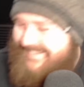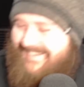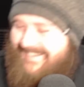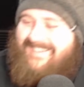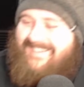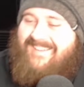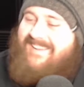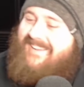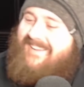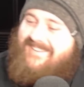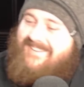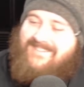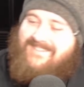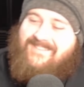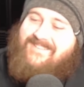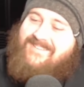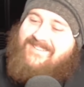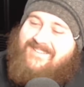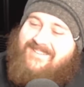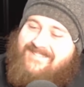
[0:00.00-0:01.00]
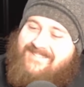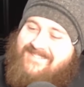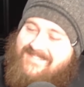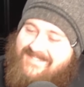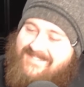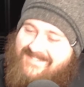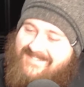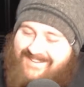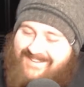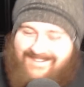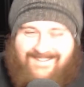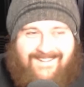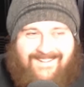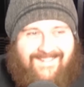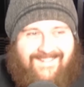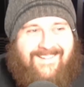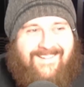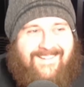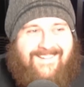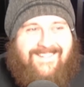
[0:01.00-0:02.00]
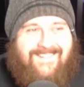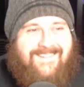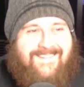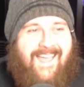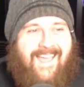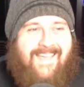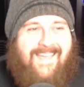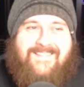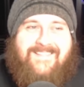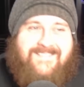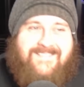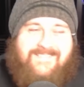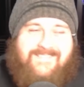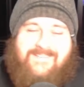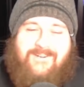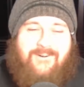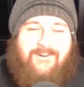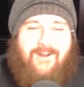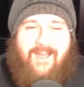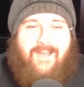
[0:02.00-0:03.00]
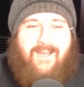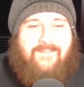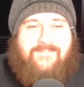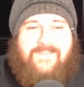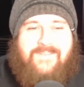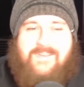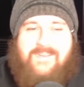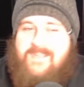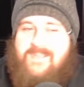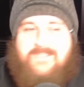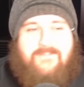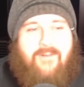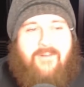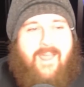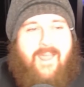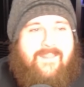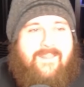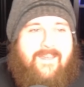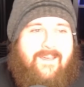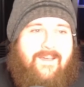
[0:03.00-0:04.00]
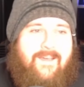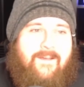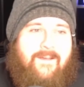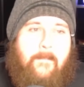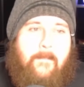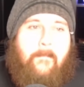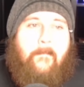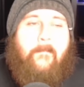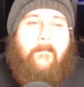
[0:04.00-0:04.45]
Oh, God. That is craftiness right there.